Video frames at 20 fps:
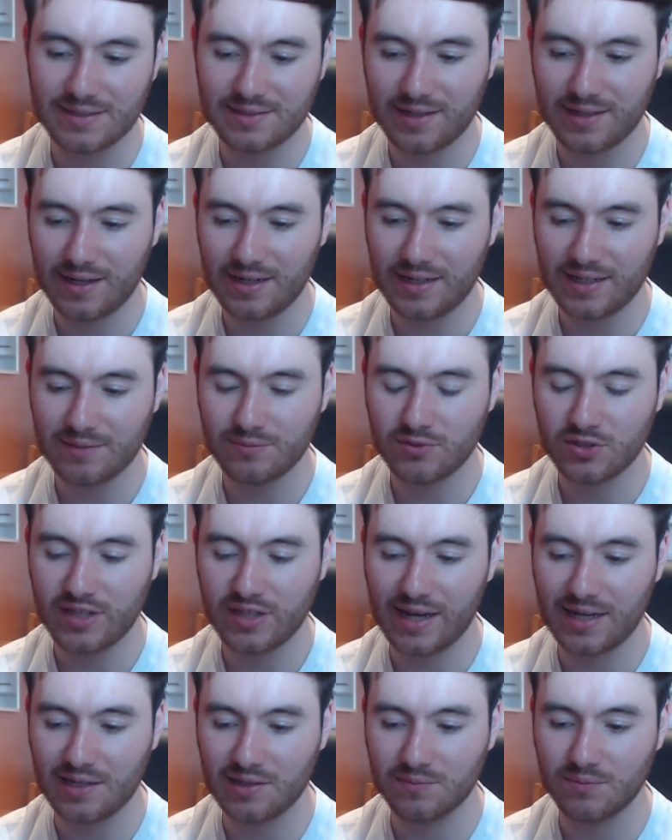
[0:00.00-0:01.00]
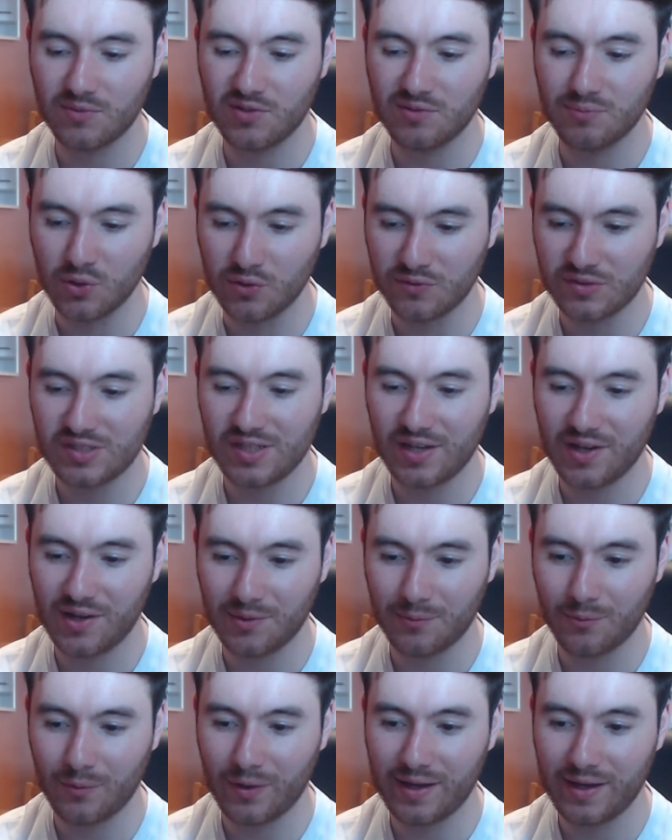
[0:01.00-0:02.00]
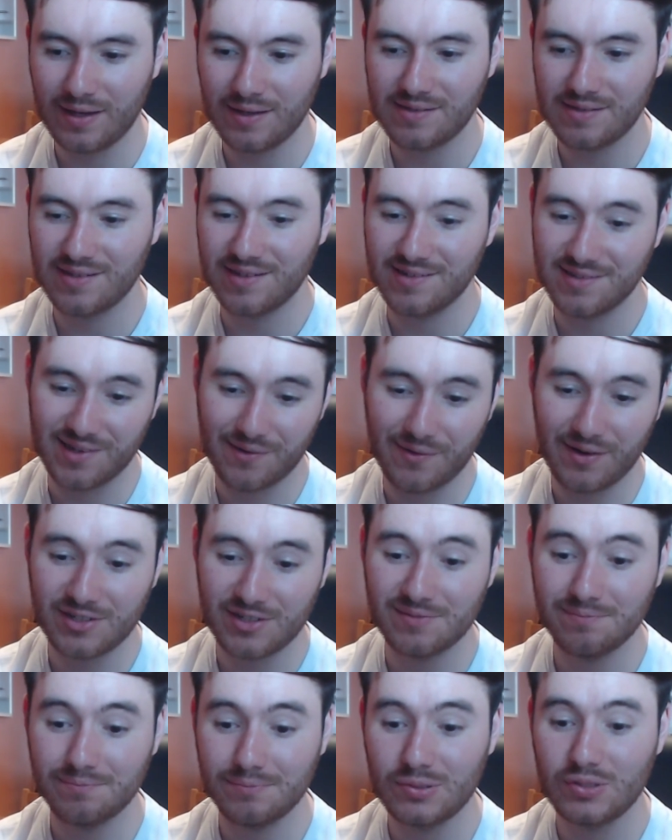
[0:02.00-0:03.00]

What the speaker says: It's kind of like I'm just telling them to move a certain way in a certain direction,